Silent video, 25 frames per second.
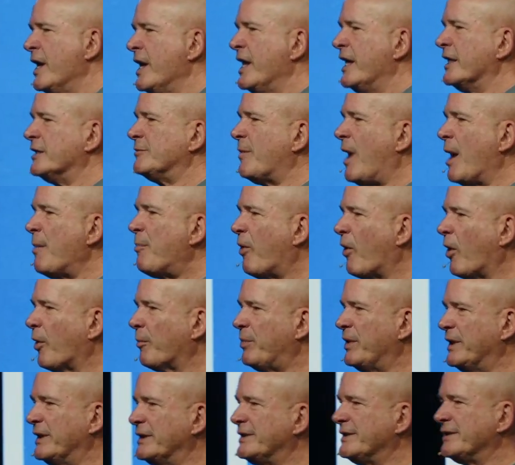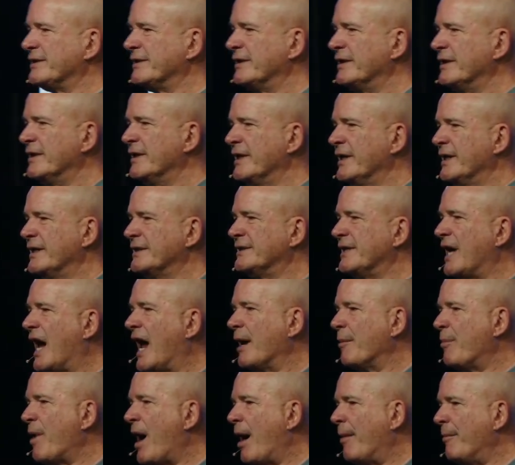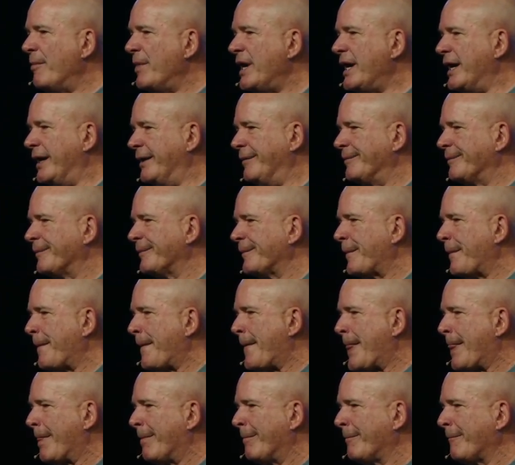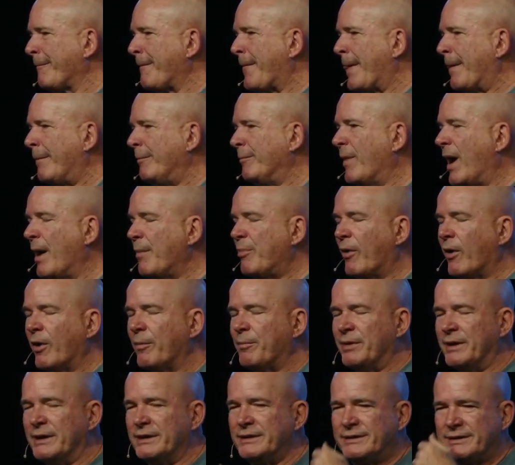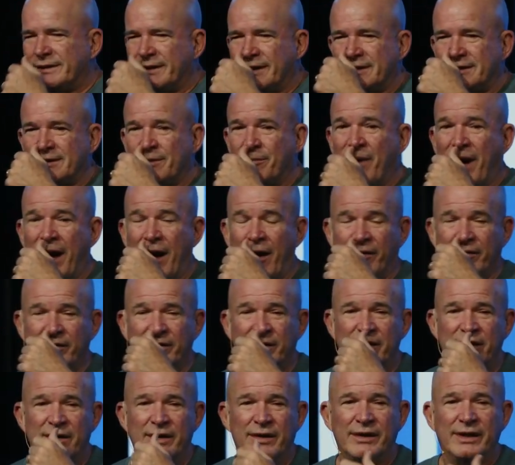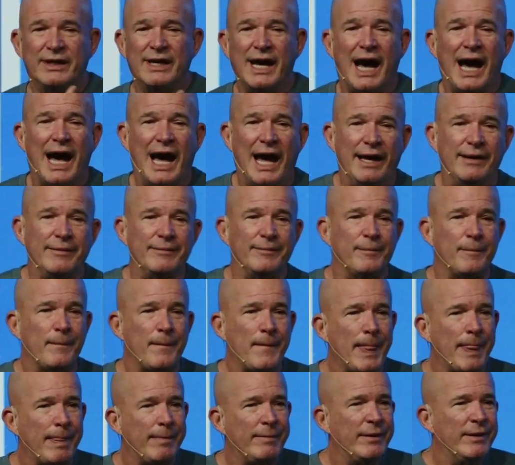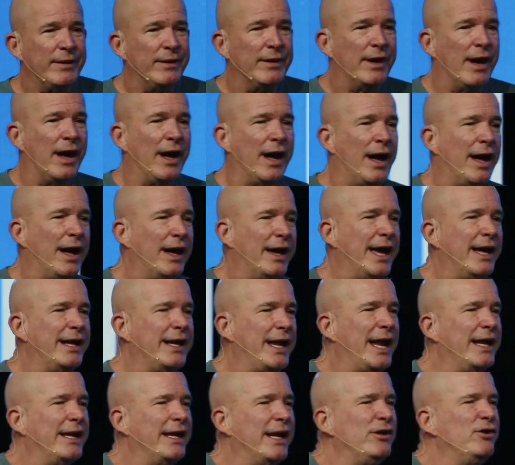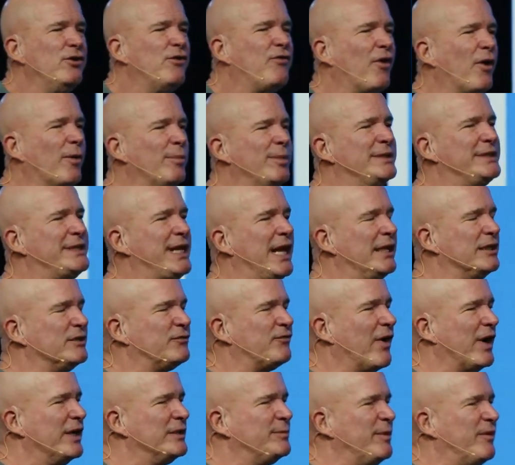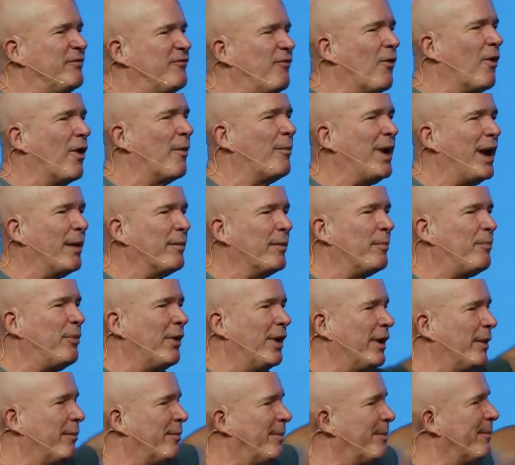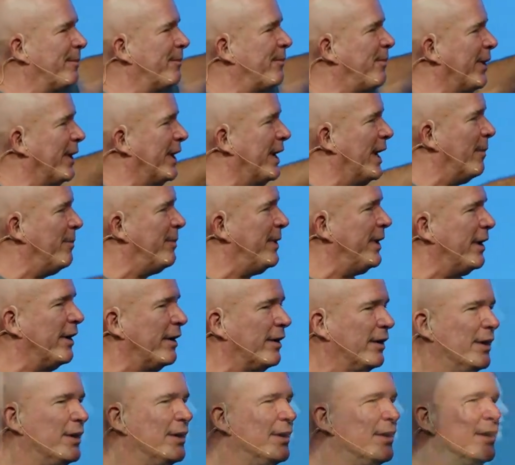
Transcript: Is my purpose is not about me. My purpose is about God. And you've heard me say this phrase before, but I'm going to put it up here.